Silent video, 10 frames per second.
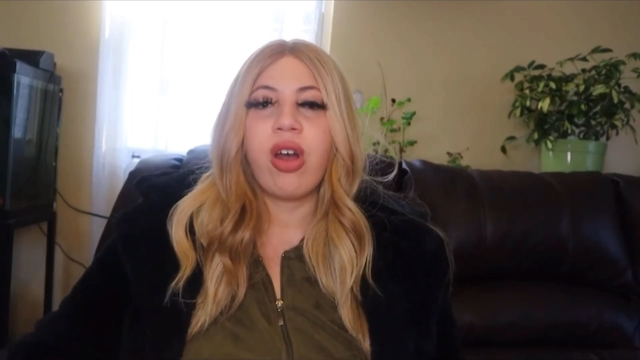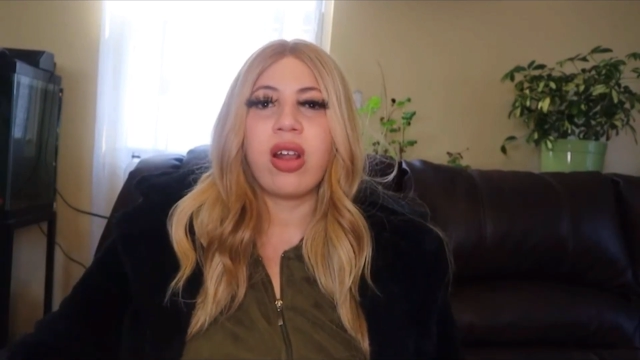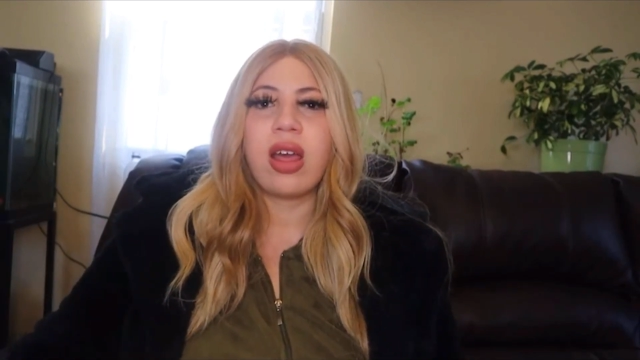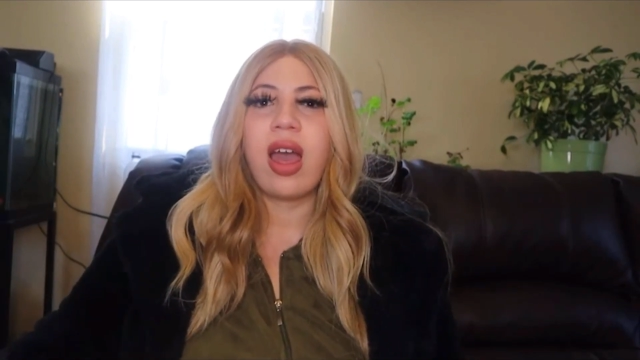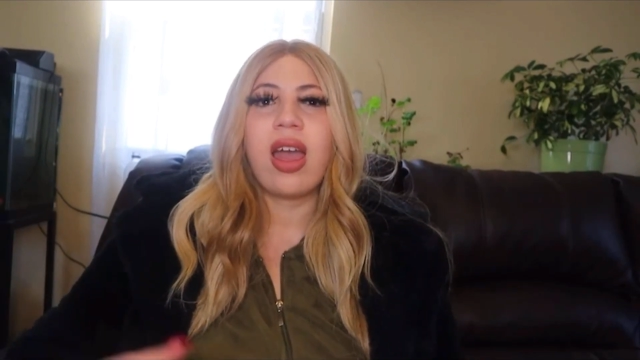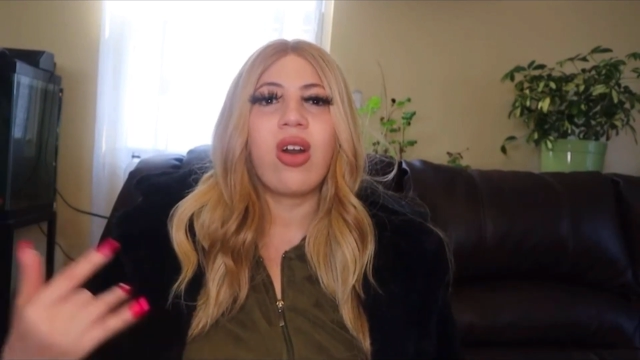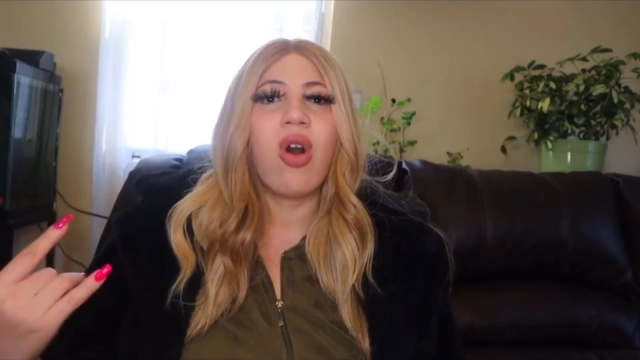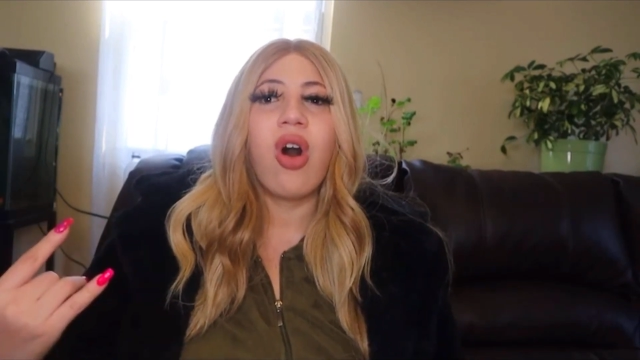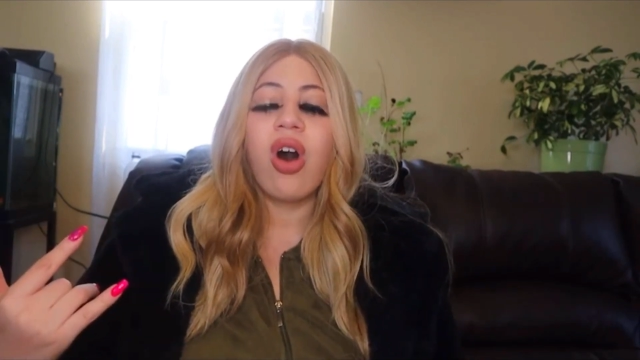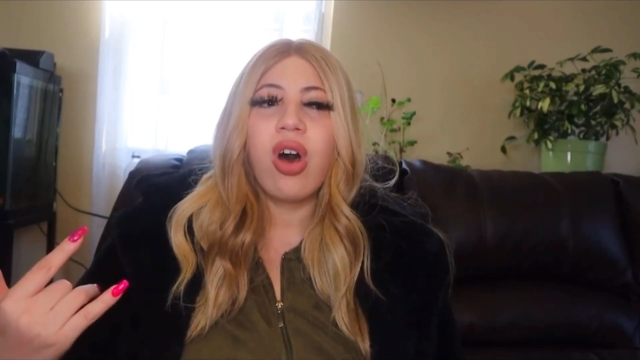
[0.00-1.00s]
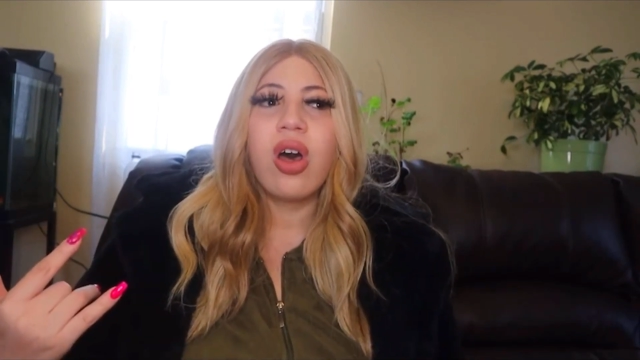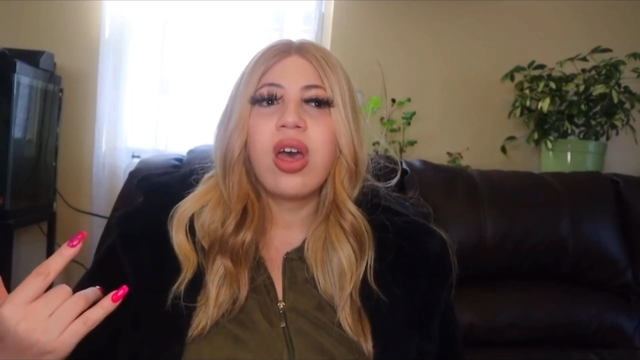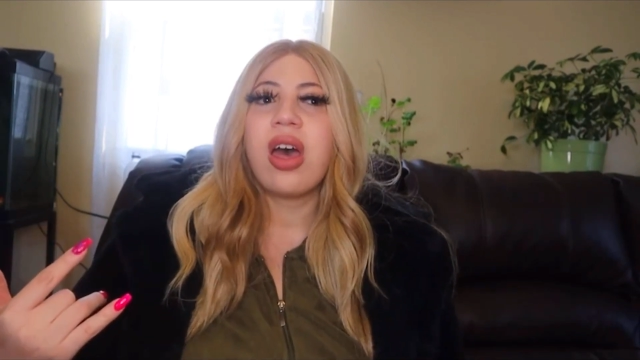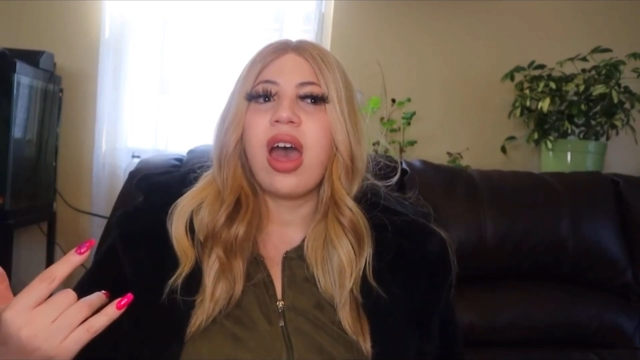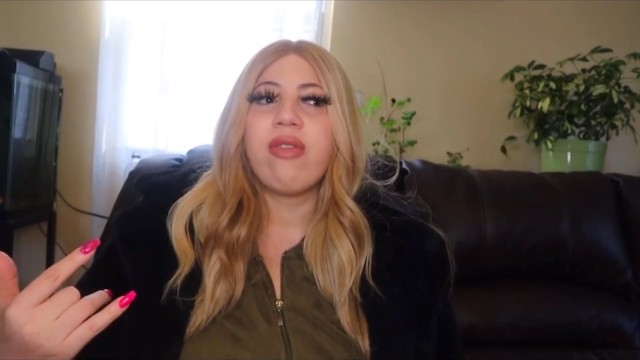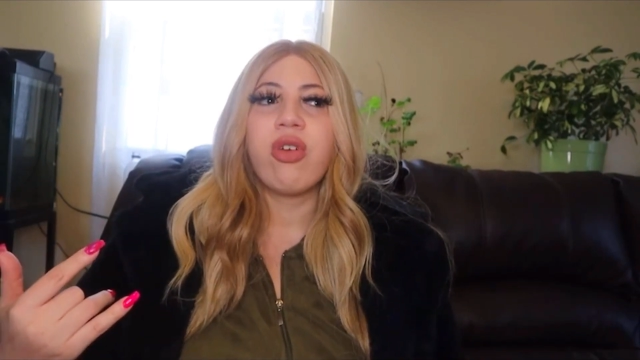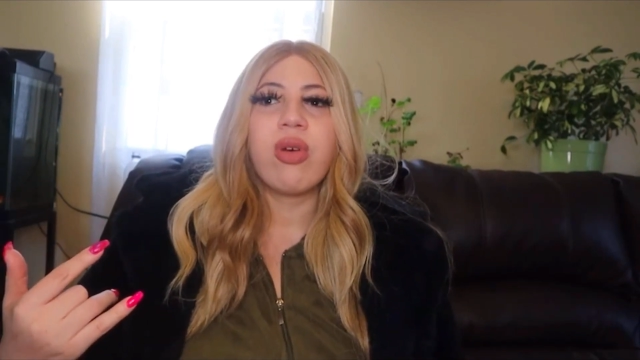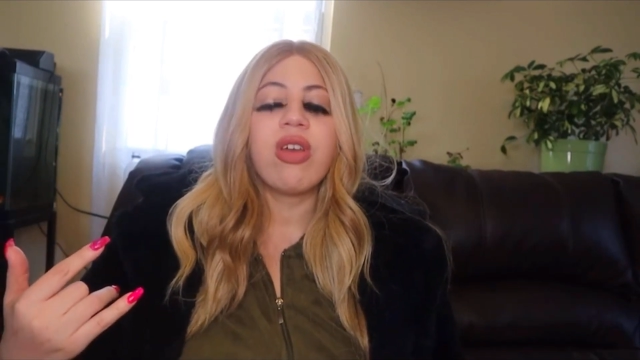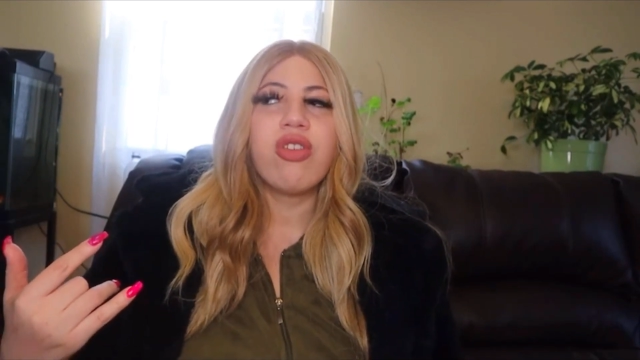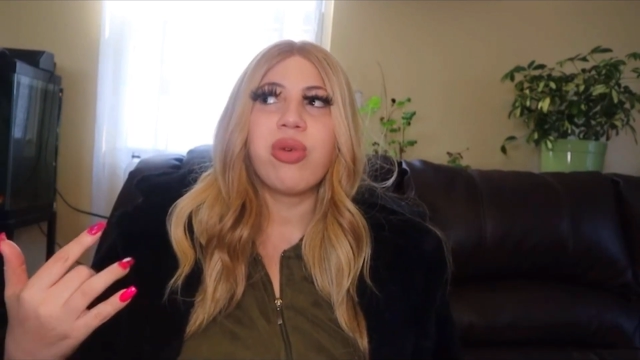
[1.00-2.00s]
Like, I call, I have no
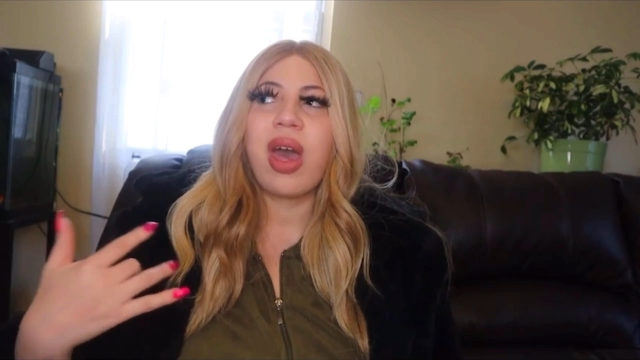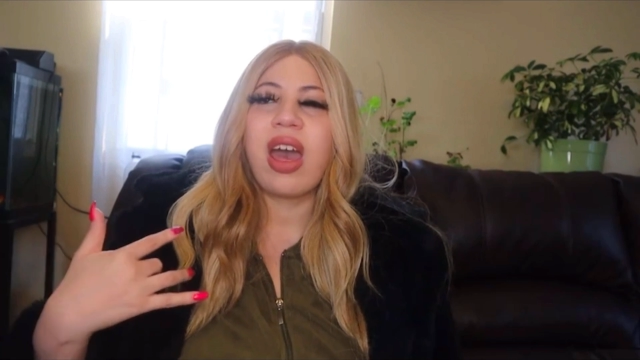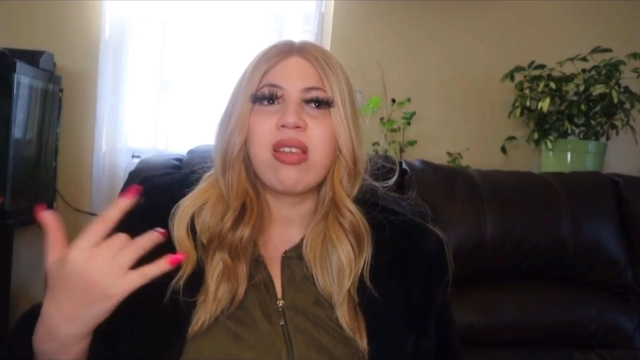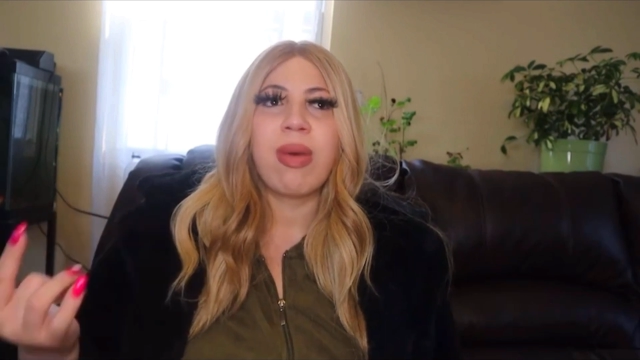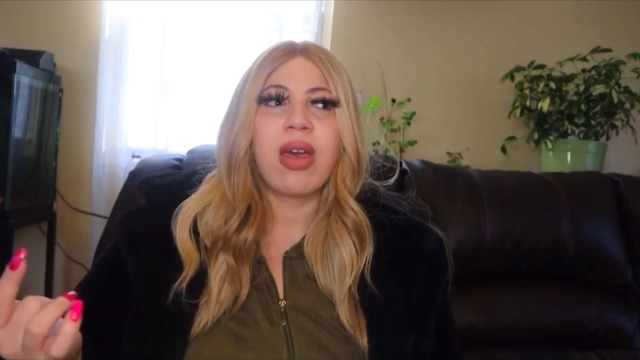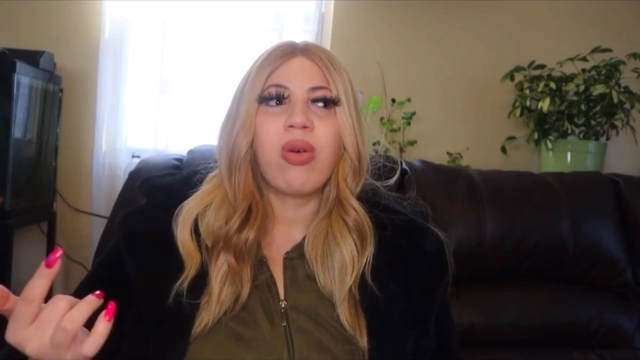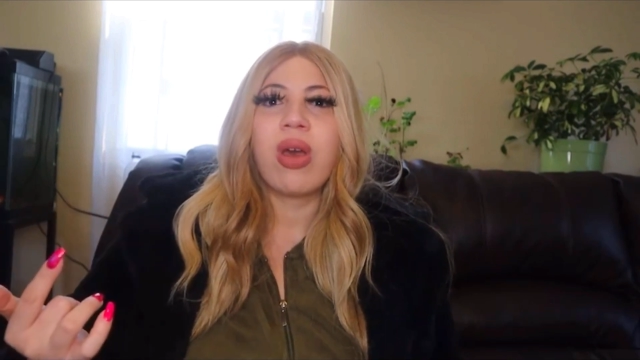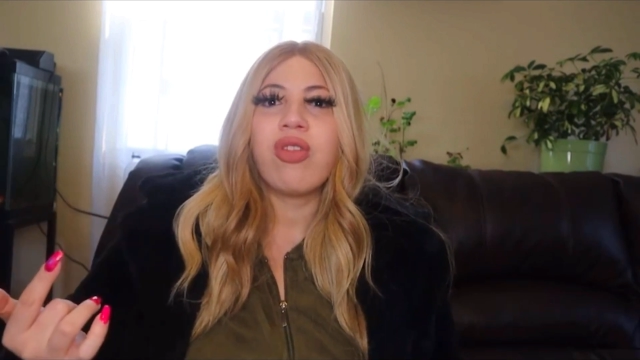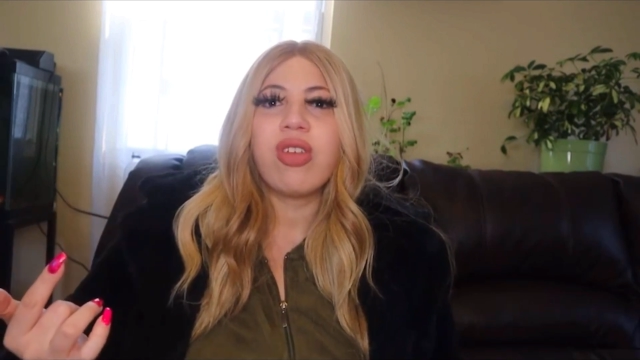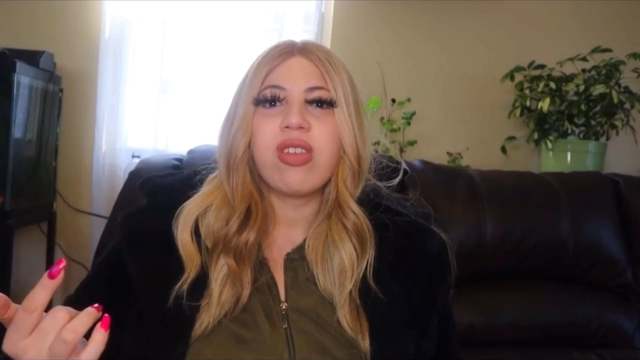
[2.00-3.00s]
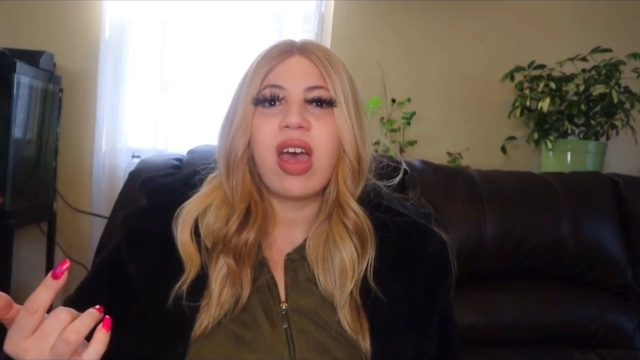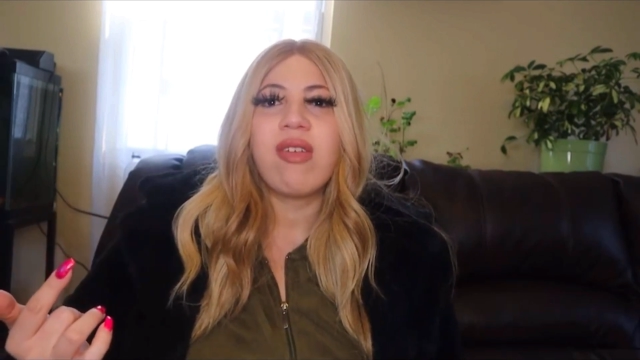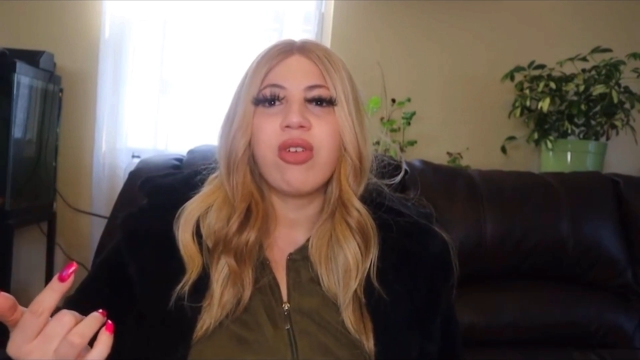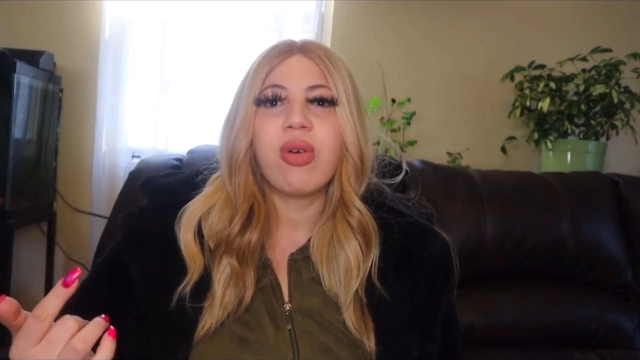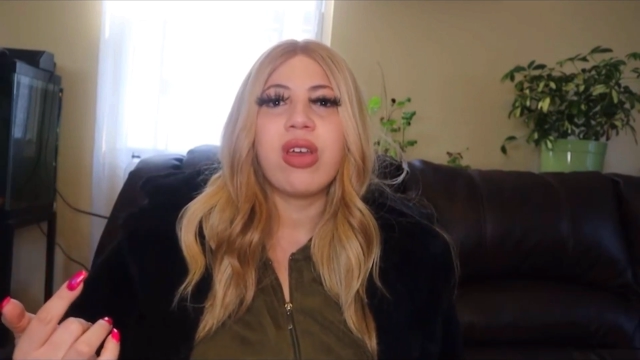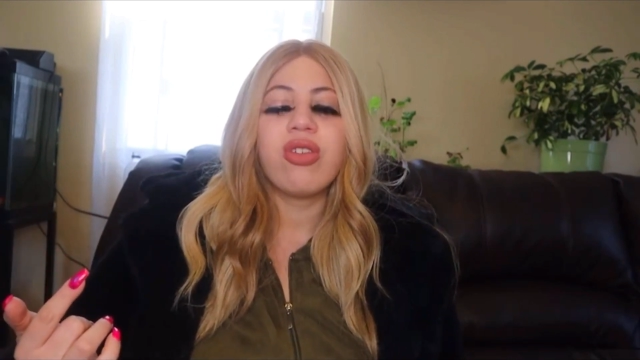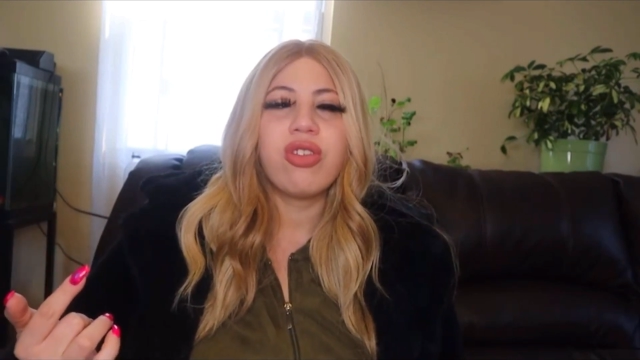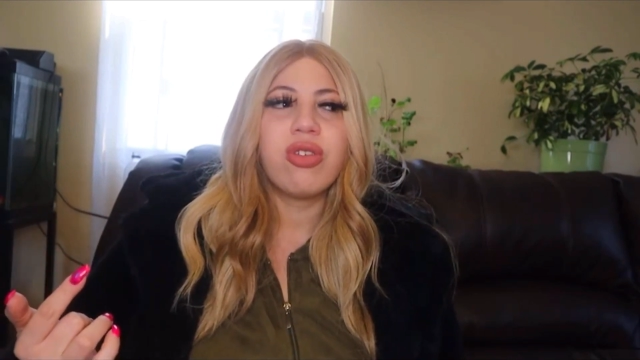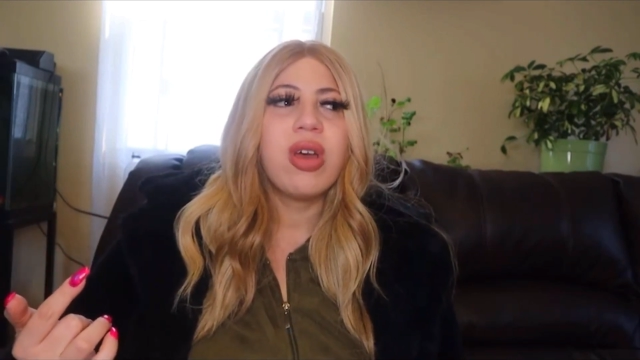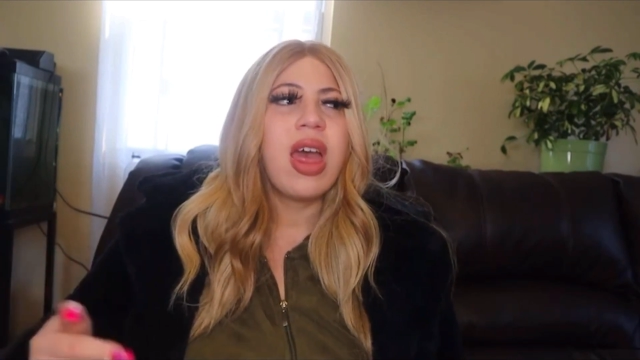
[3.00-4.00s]
issue. I ask my questions, I have no issue.